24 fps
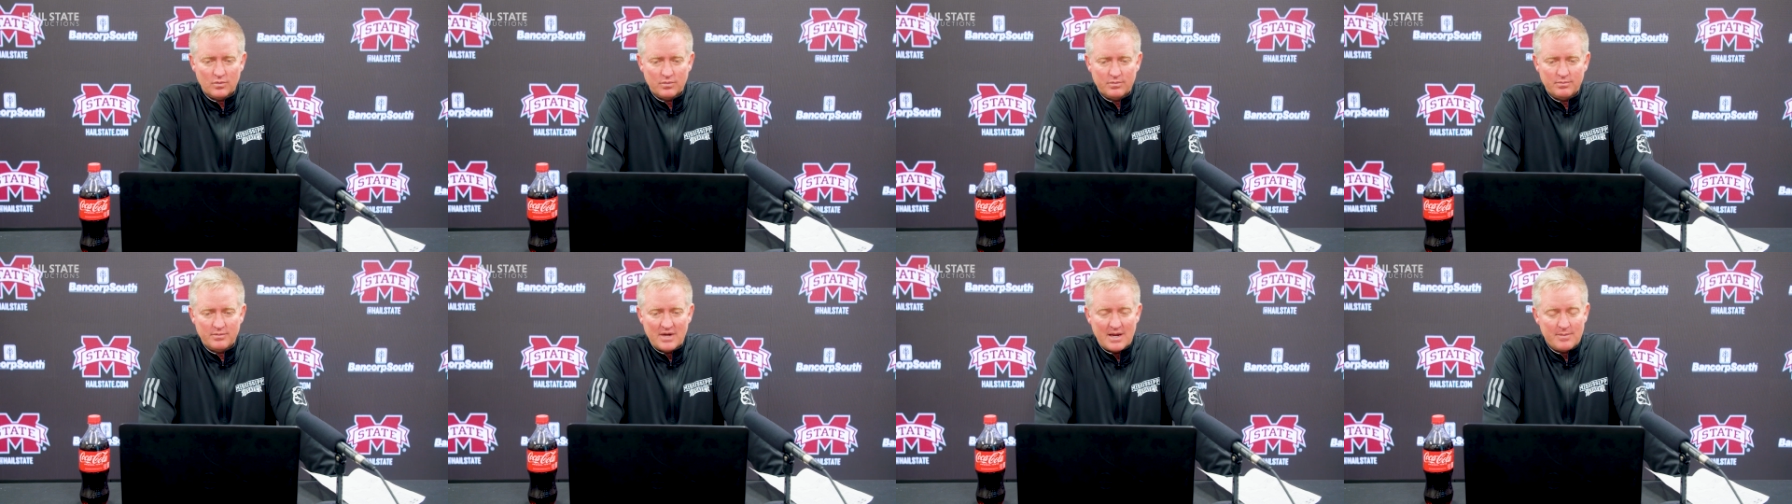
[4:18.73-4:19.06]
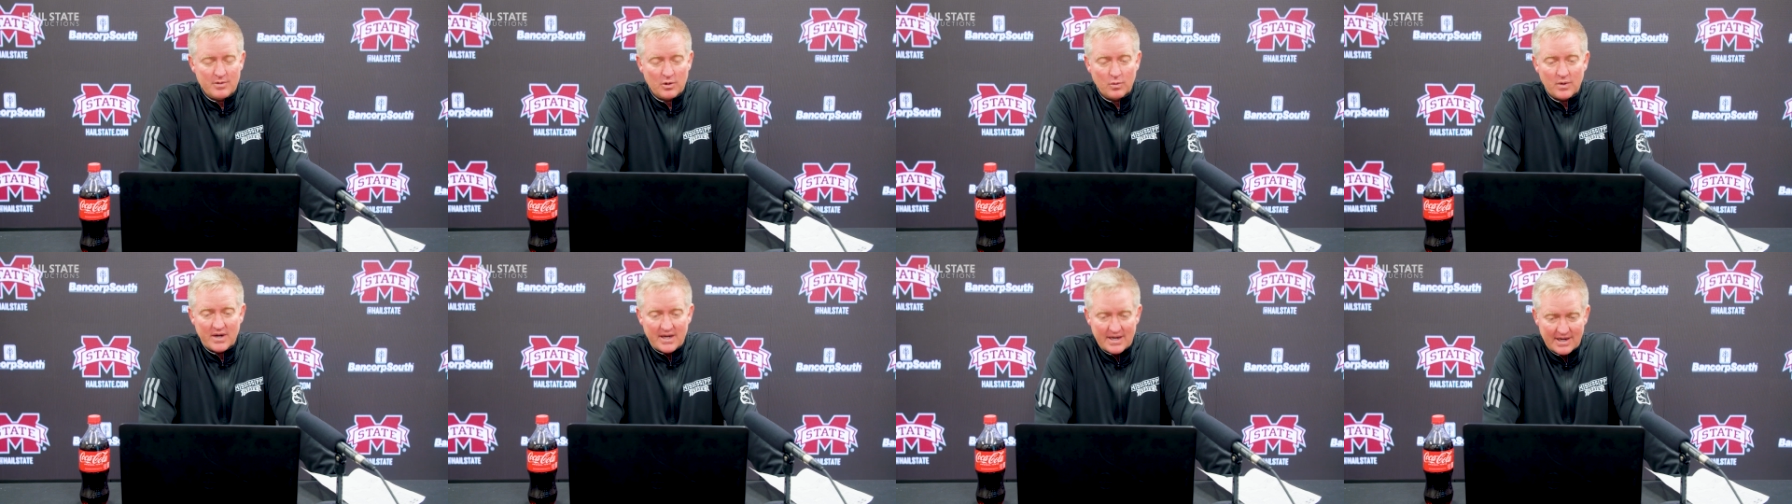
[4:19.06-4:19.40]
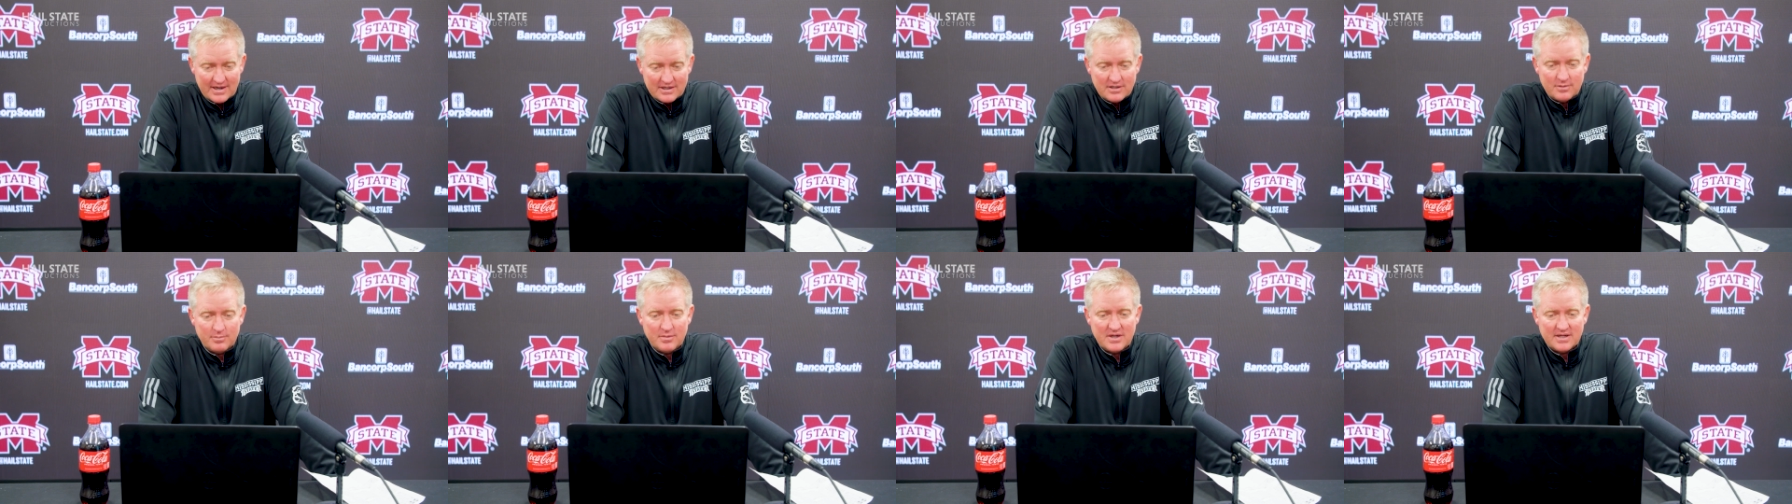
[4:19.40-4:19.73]
maybe we
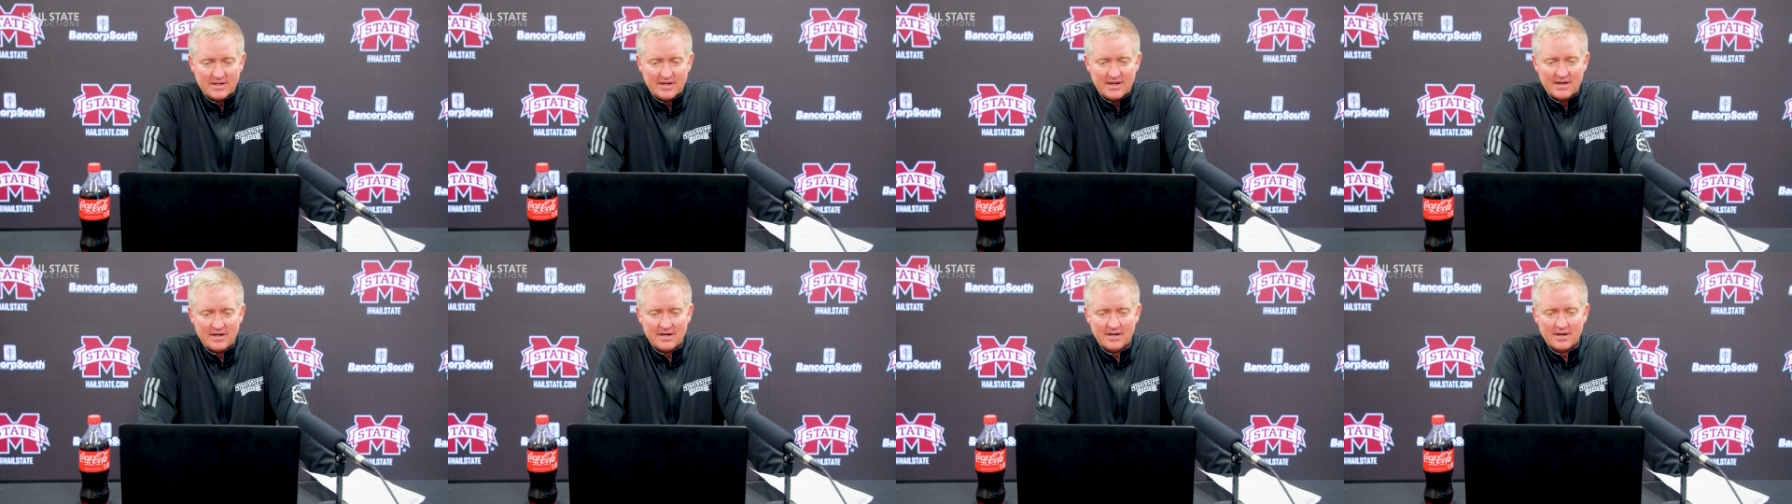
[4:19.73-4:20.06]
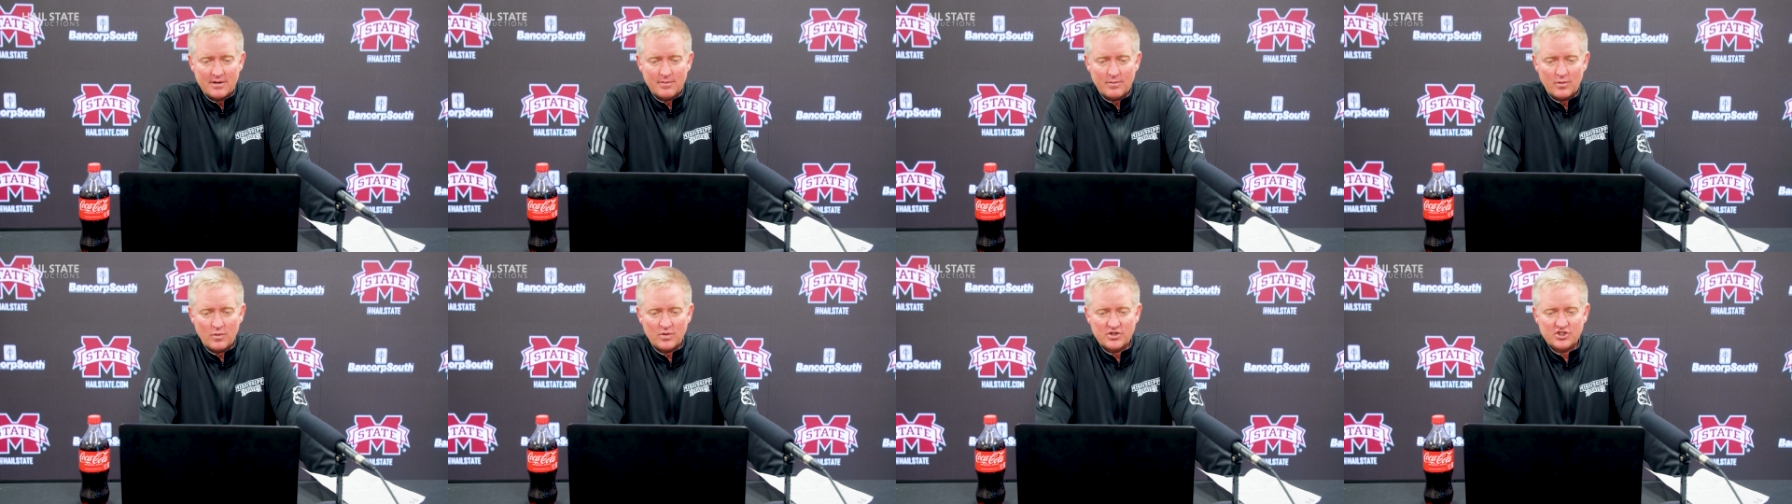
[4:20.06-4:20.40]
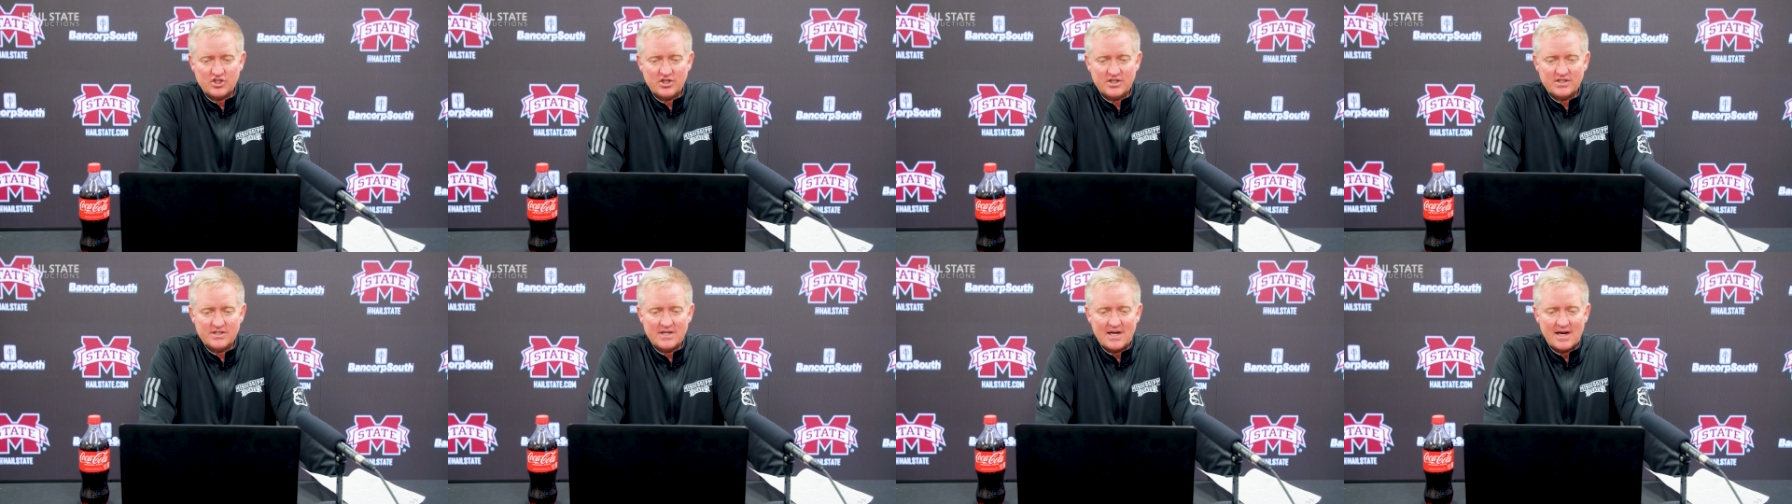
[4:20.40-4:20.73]
hadn't been getting them when
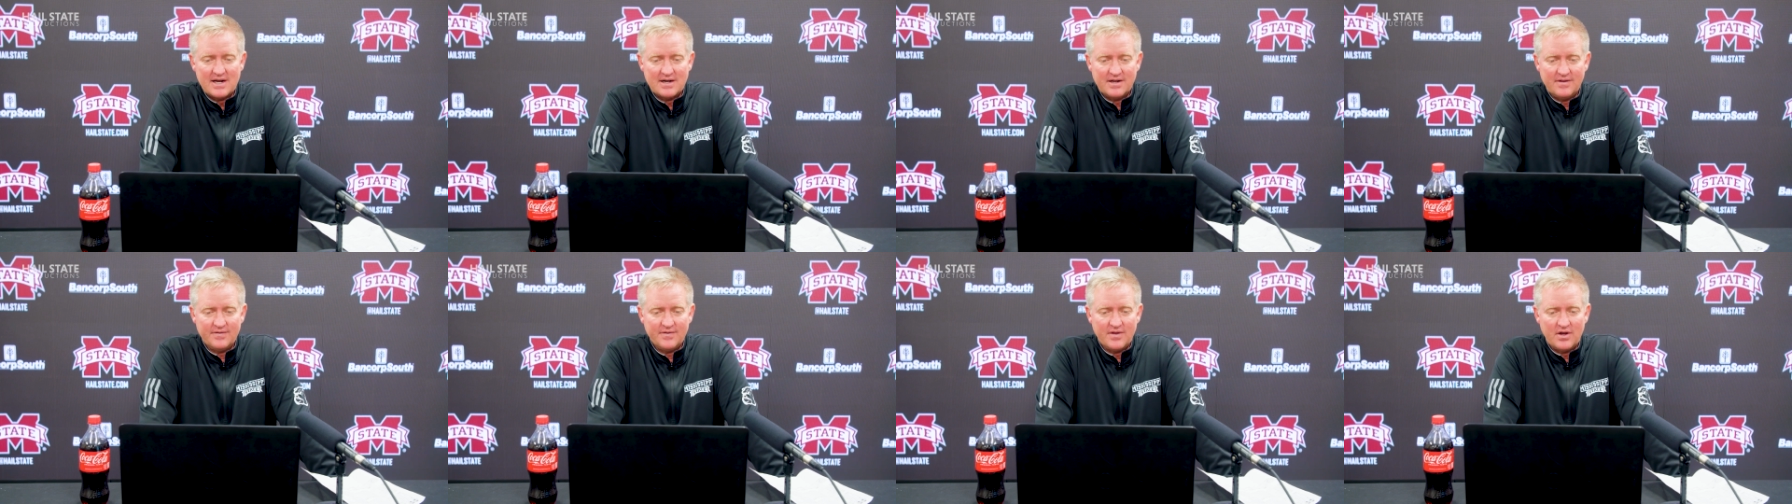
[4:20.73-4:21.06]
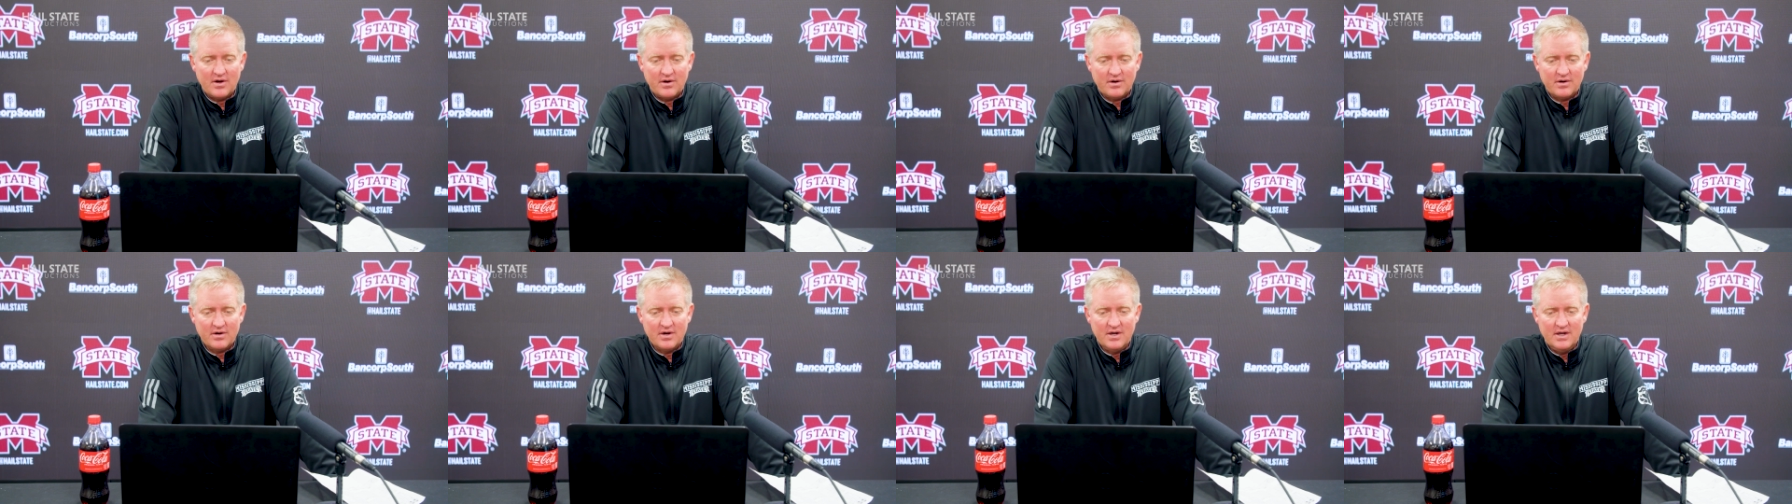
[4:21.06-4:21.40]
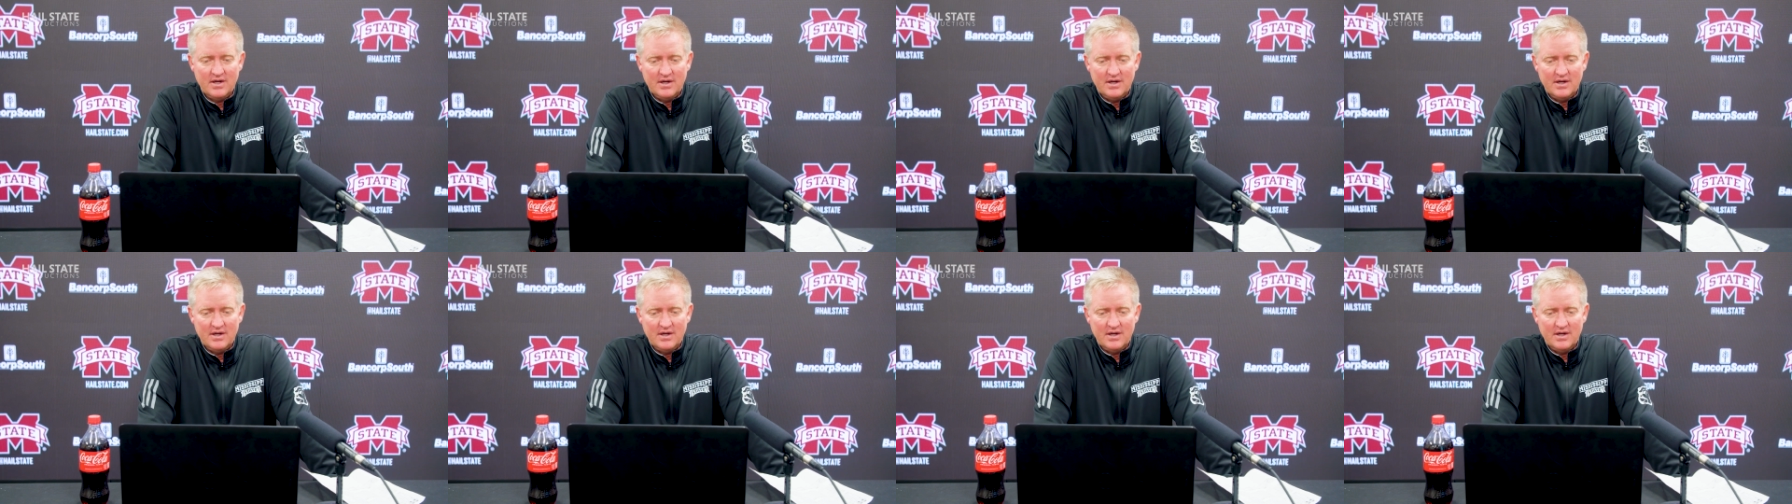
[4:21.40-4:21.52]
she's not in there